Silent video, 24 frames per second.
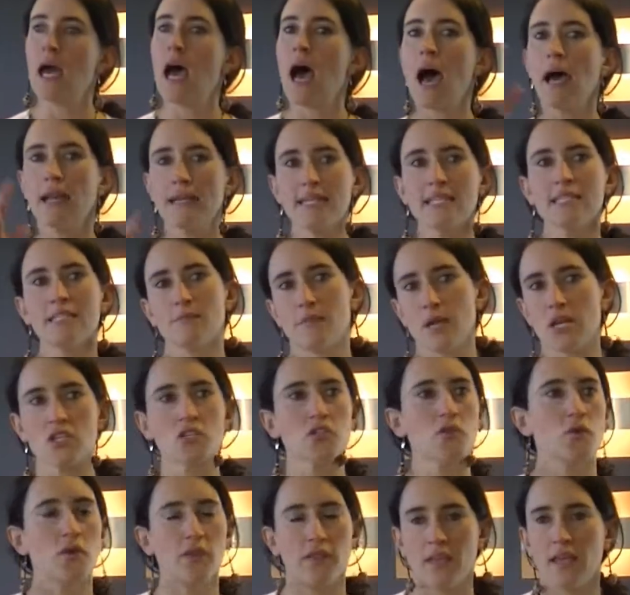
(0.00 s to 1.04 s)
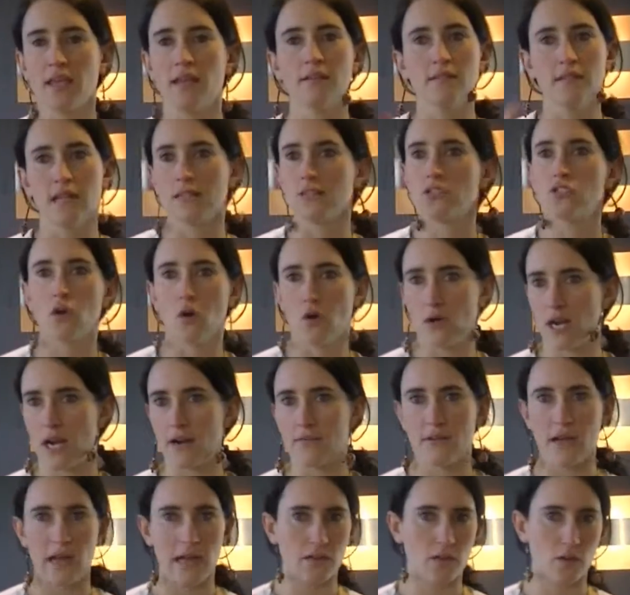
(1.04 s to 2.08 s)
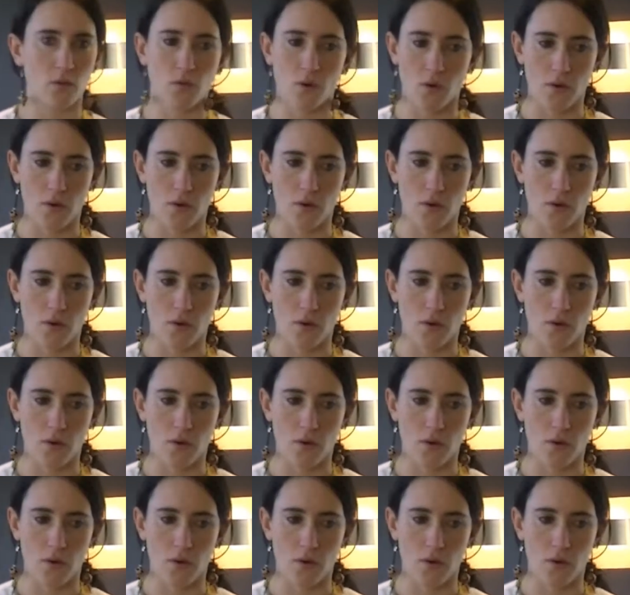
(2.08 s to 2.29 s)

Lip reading: and it's measured in a dollar value